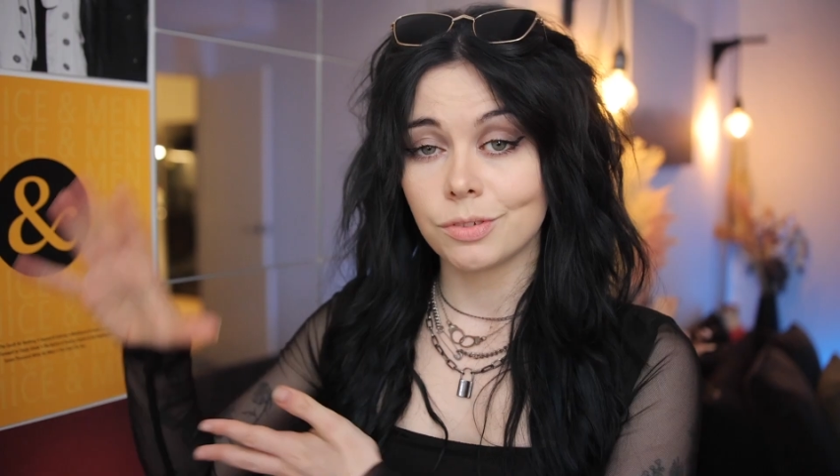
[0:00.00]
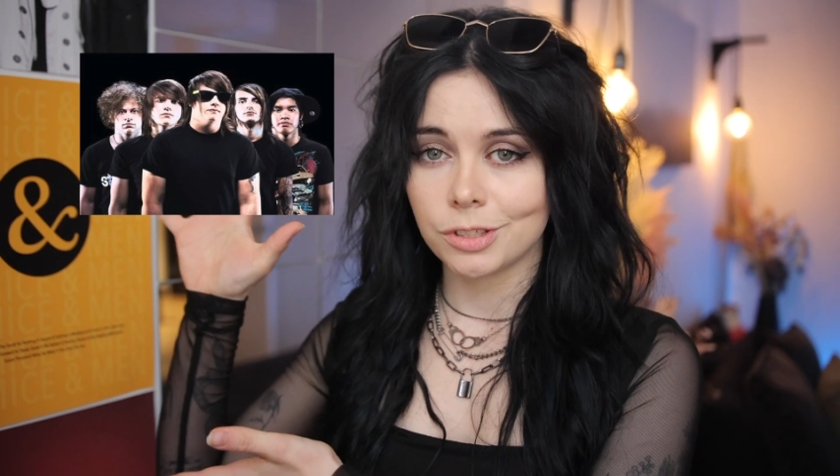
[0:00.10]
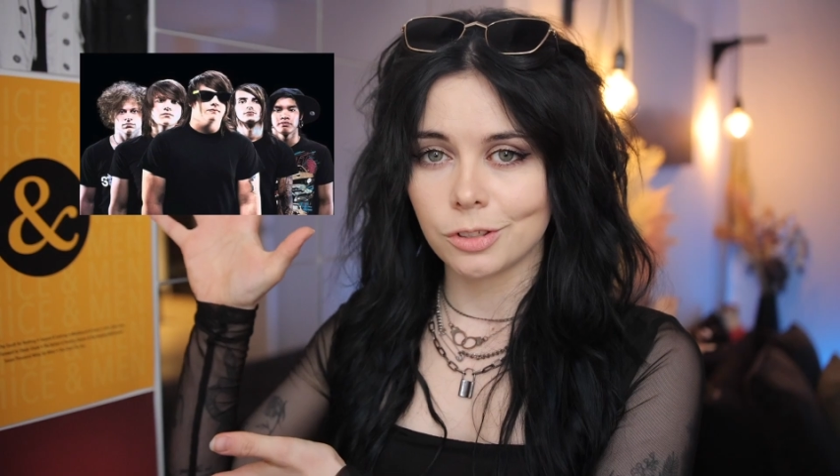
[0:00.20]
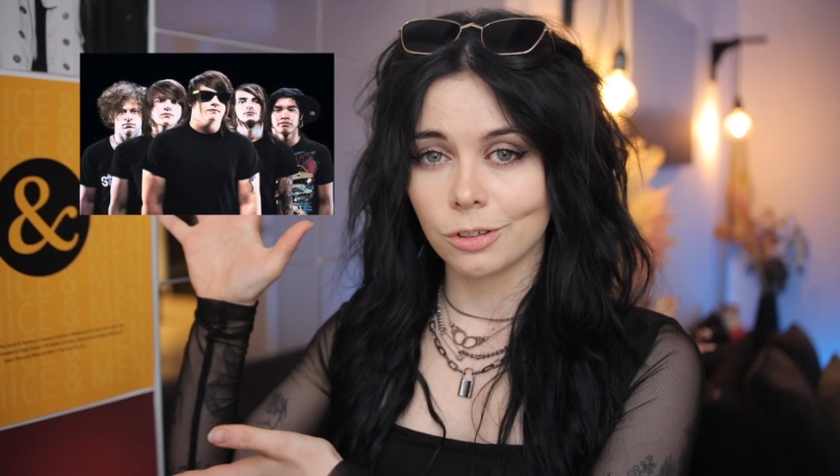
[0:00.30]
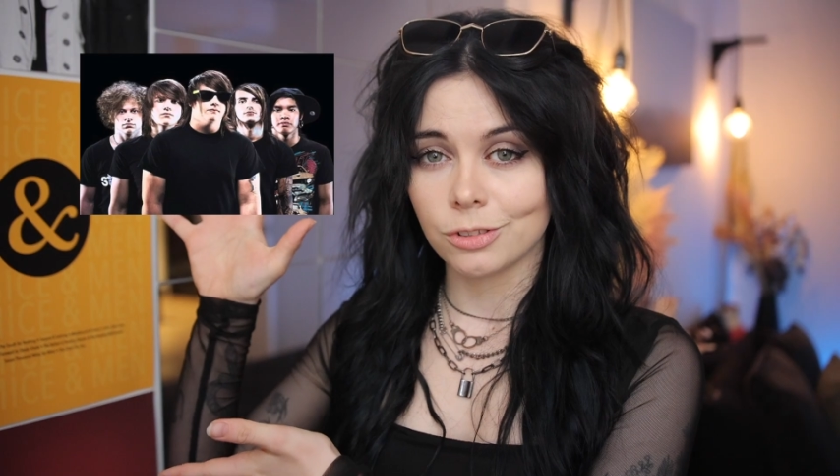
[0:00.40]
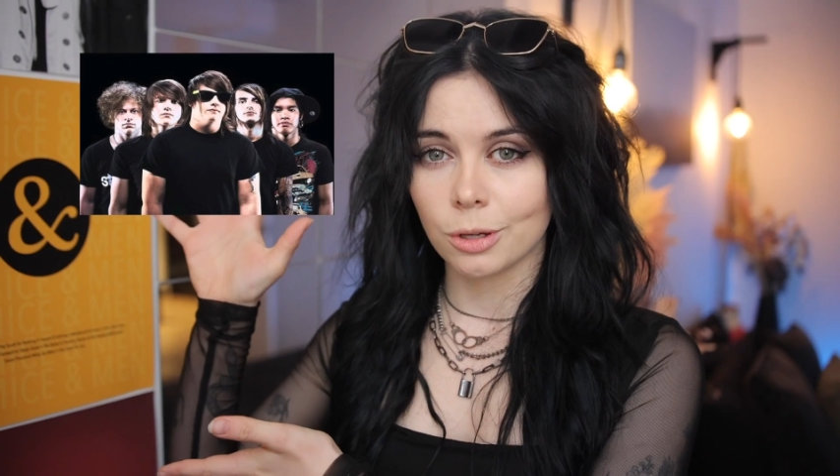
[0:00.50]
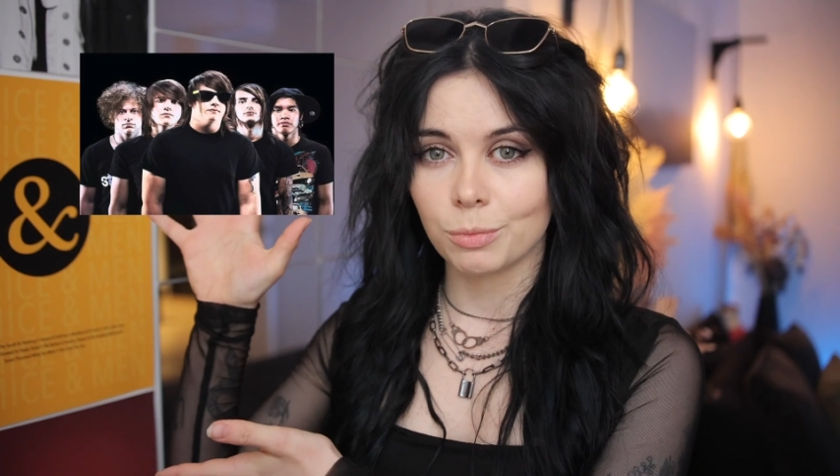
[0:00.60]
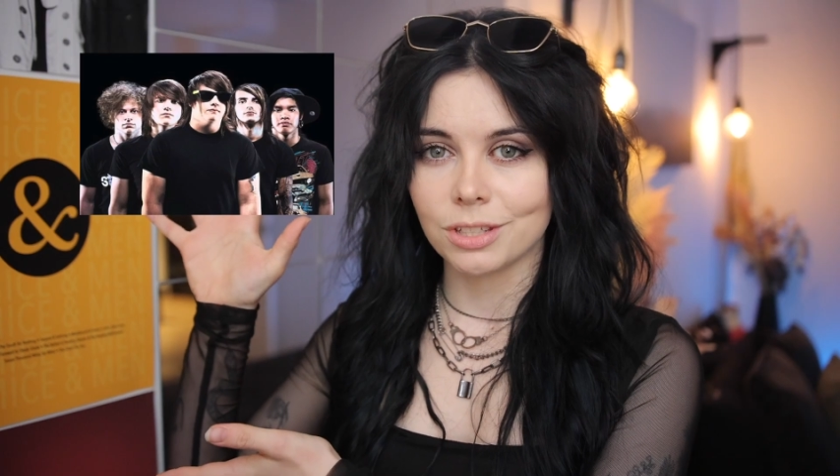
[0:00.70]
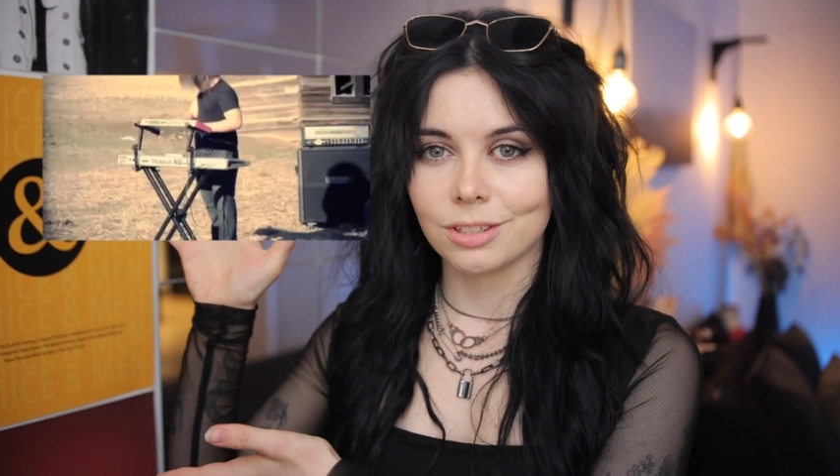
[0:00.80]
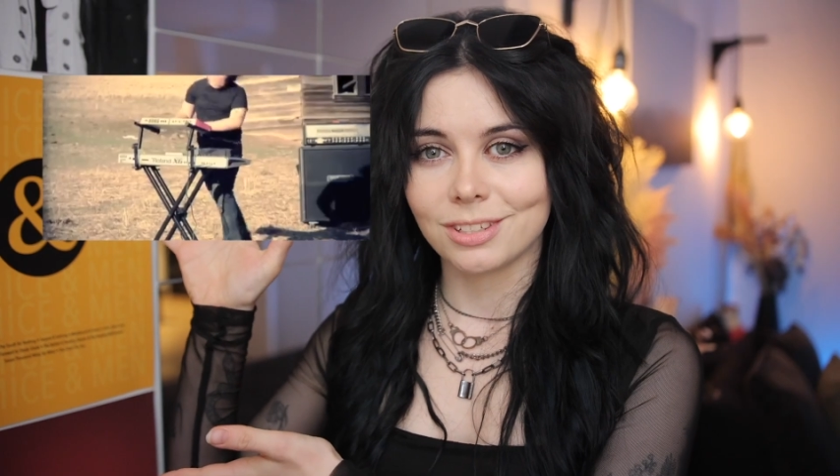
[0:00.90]
15-year-old dome
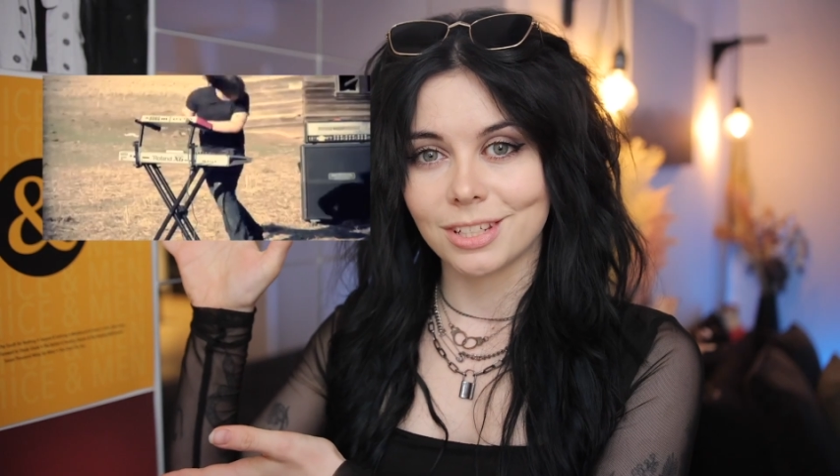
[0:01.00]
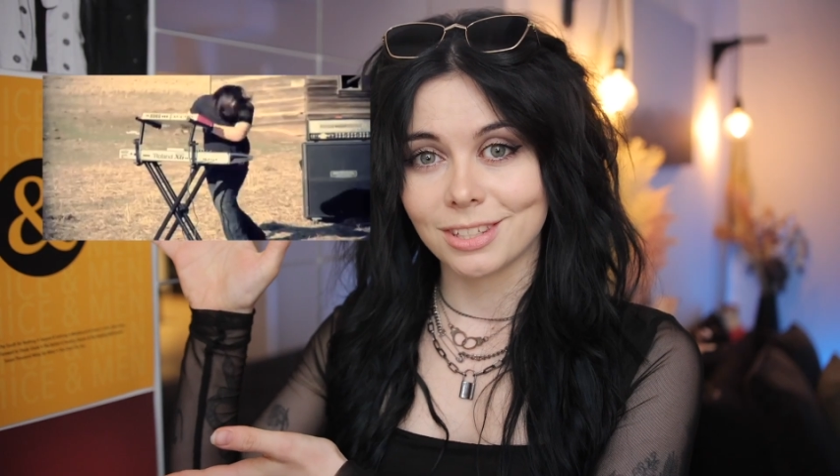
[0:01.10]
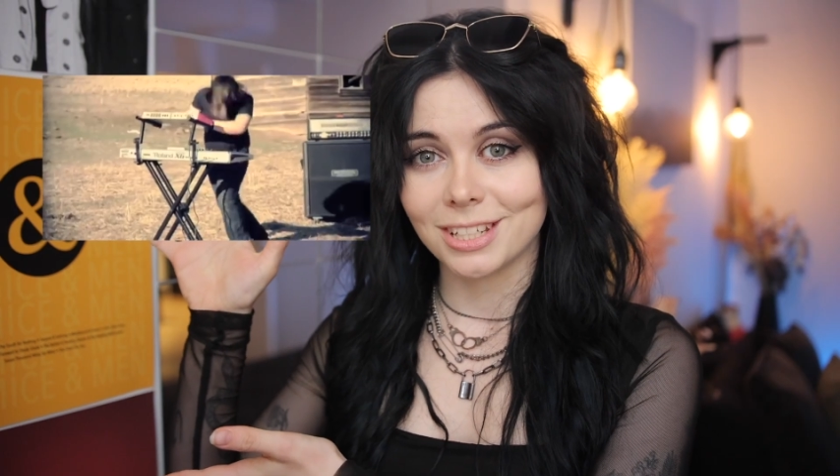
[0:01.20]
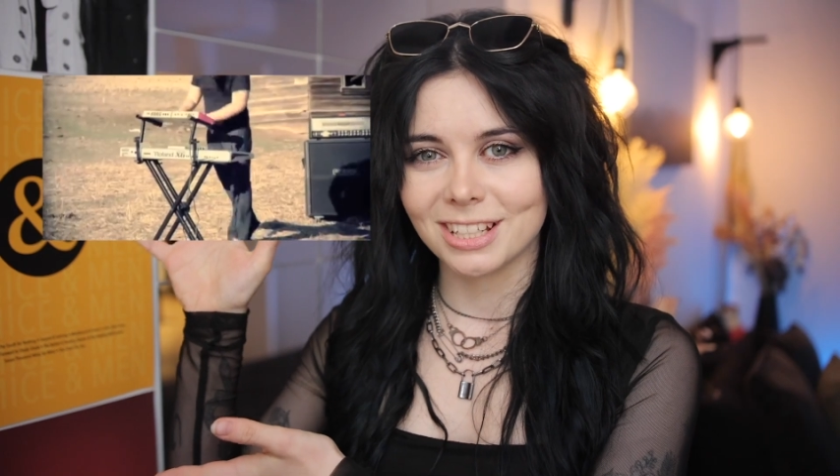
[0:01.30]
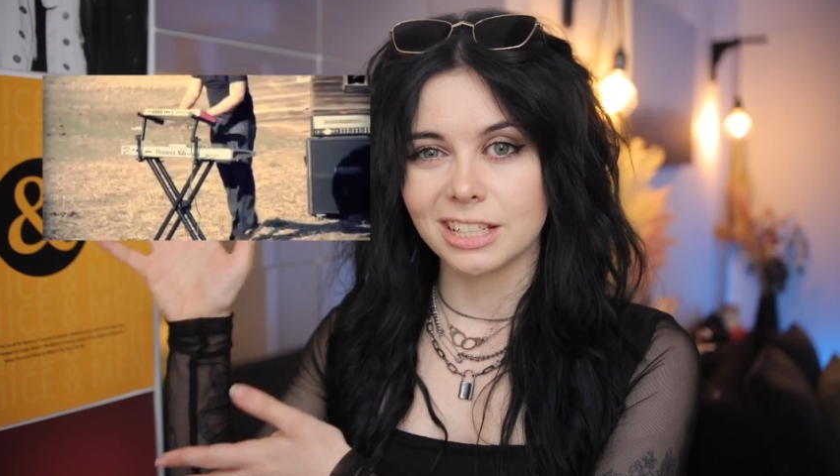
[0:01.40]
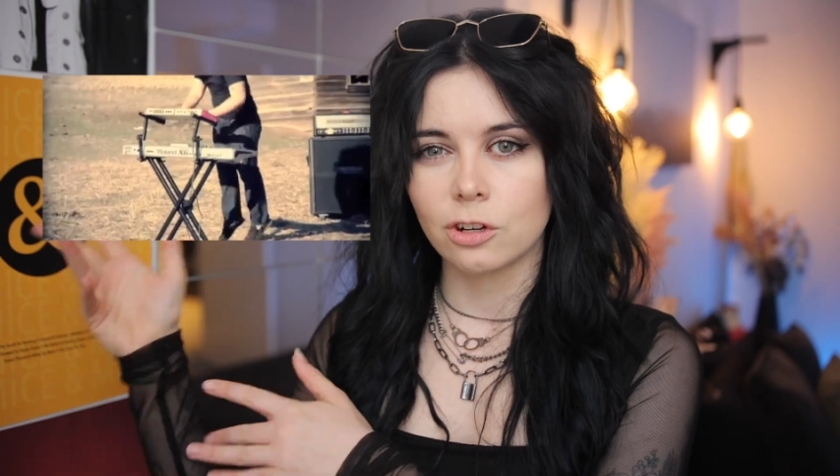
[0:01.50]
was in the Stickly